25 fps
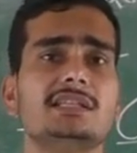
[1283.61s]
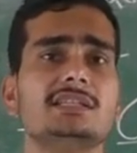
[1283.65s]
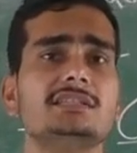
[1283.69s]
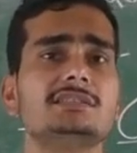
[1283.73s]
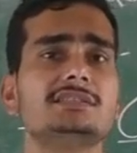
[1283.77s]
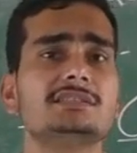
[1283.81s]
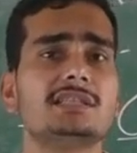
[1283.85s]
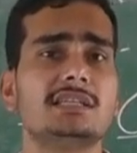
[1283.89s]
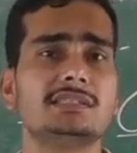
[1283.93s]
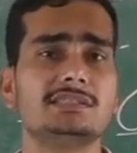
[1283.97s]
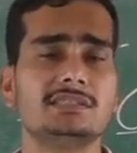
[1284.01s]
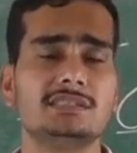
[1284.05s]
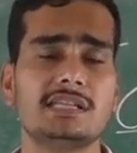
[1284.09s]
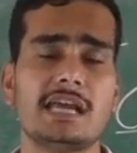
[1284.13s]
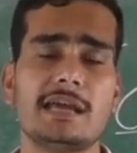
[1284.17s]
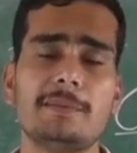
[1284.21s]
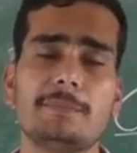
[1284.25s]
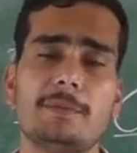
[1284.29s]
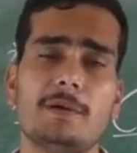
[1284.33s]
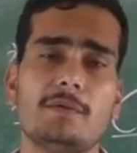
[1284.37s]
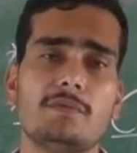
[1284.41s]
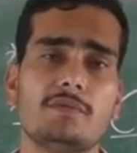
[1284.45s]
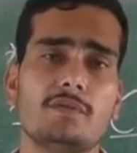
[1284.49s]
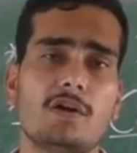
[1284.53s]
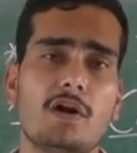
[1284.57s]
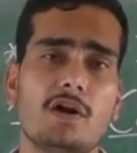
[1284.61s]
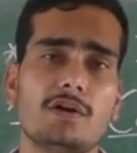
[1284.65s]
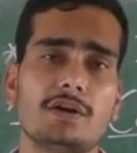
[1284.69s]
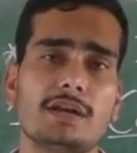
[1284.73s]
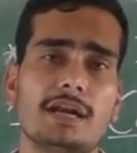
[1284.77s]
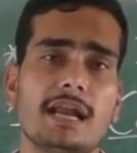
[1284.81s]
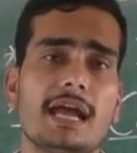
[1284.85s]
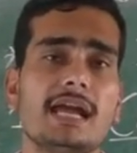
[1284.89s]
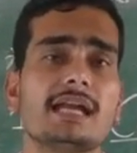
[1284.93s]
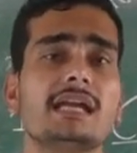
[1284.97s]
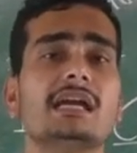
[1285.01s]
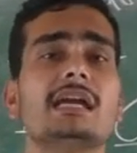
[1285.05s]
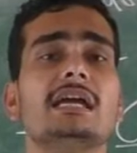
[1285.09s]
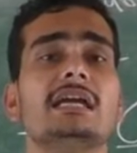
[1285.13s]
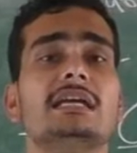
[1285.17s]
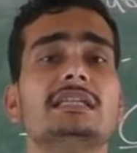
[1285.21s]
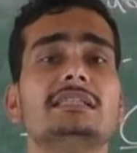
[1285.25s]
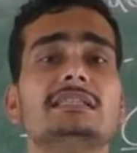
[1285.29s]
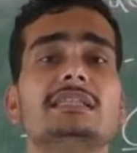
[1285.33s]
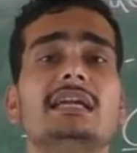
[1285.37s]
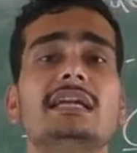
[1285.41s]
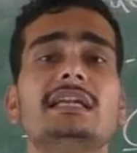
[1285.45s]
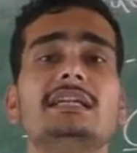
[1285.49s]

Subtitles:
in such type of contract,